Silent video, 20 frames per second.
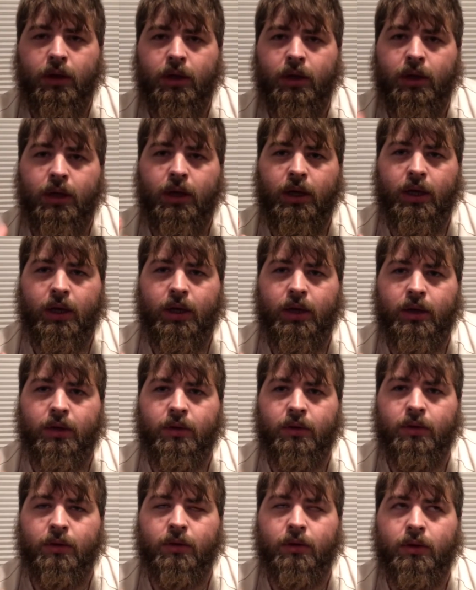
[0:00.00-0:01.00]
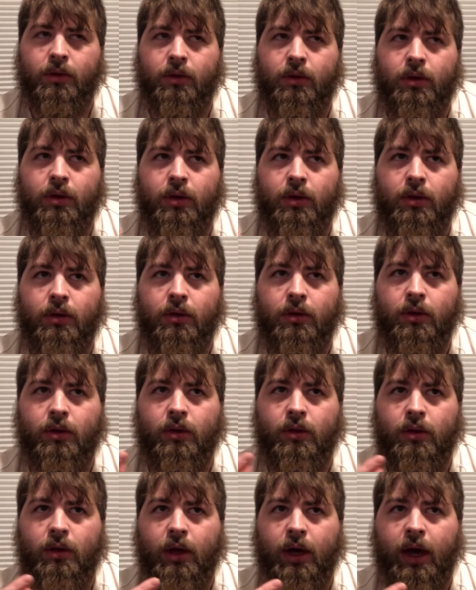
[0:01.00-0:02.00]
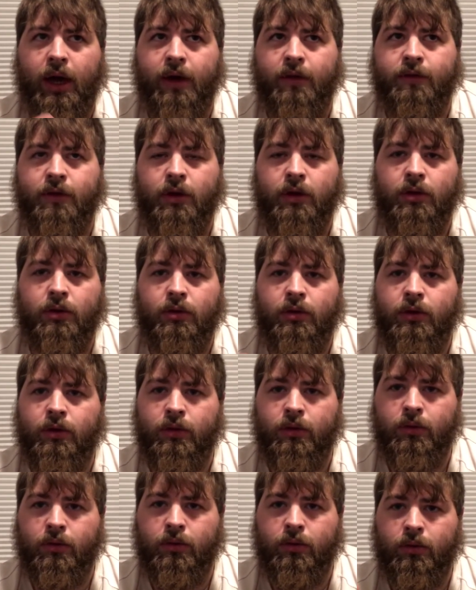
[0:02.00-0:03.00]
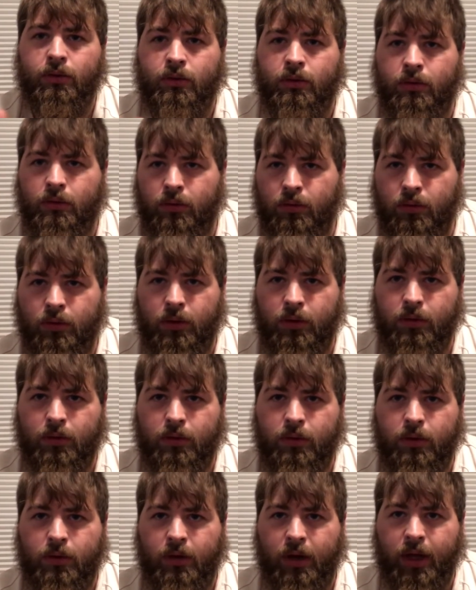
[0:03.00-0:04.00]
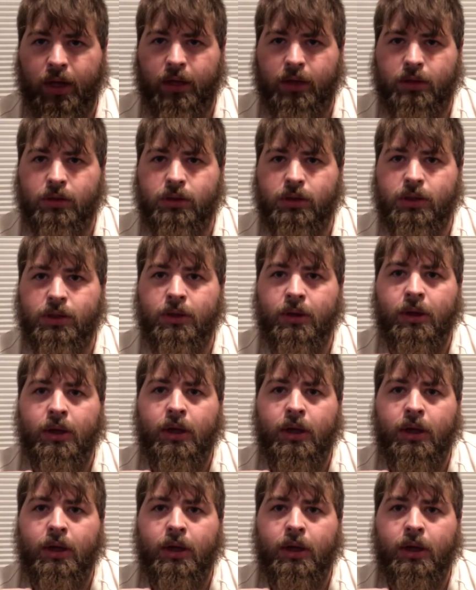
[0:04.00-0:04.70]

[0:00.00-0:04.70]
And after you do the grains,